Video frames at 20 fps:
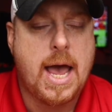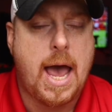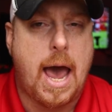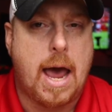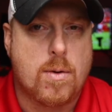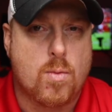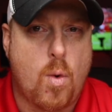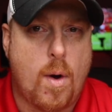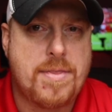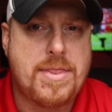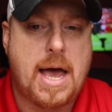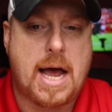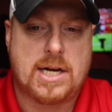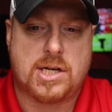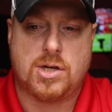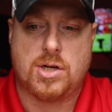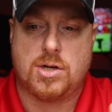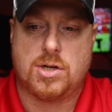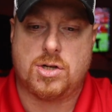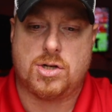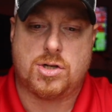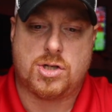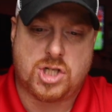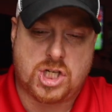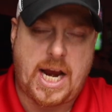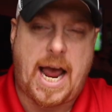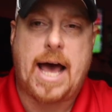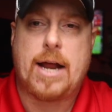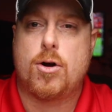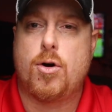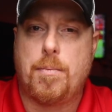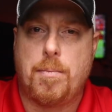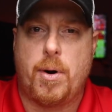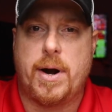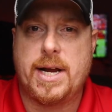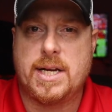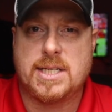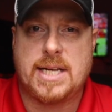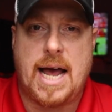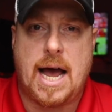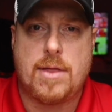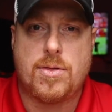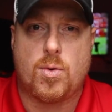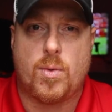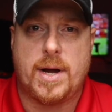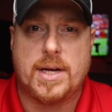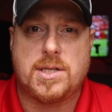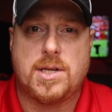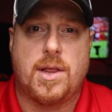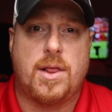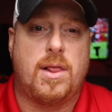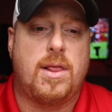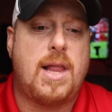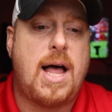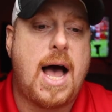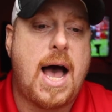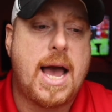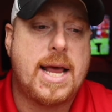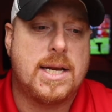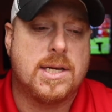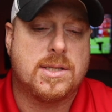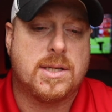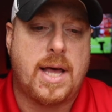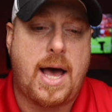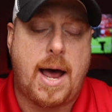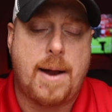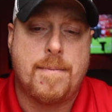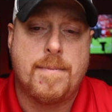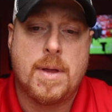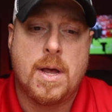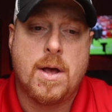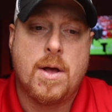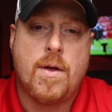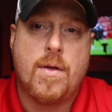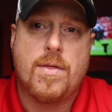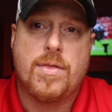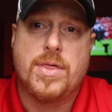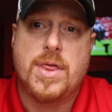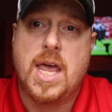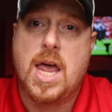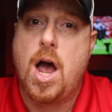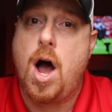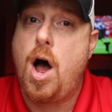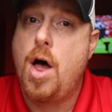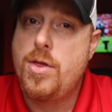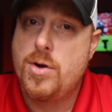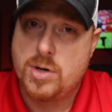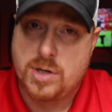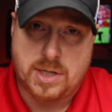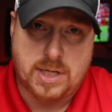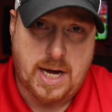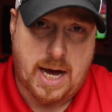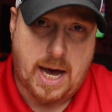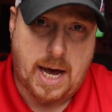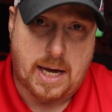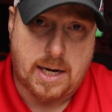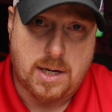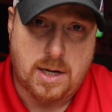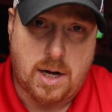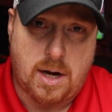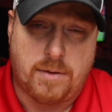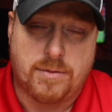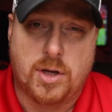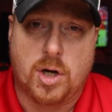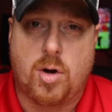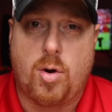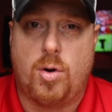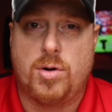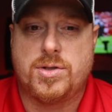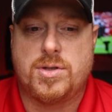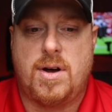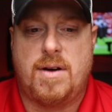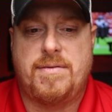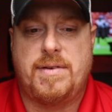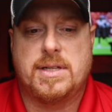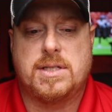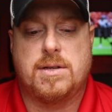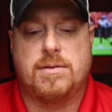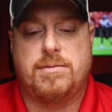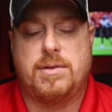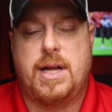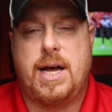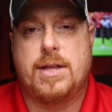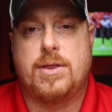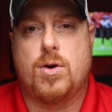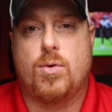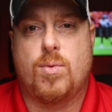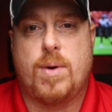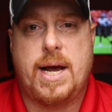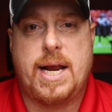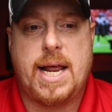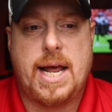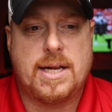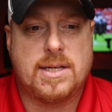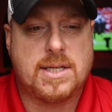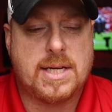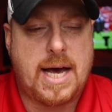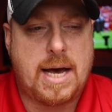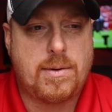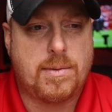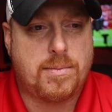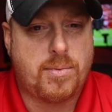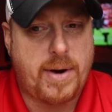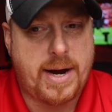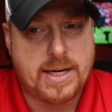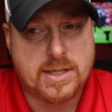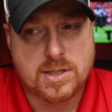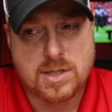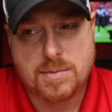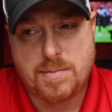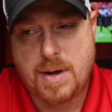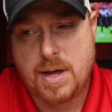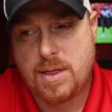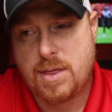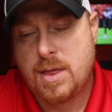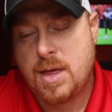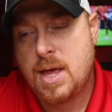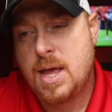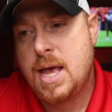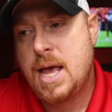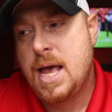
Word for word: And what that shadow brings down the rest of the line is that the other side of the Colts offensive line, the right-hand side with Braden Smith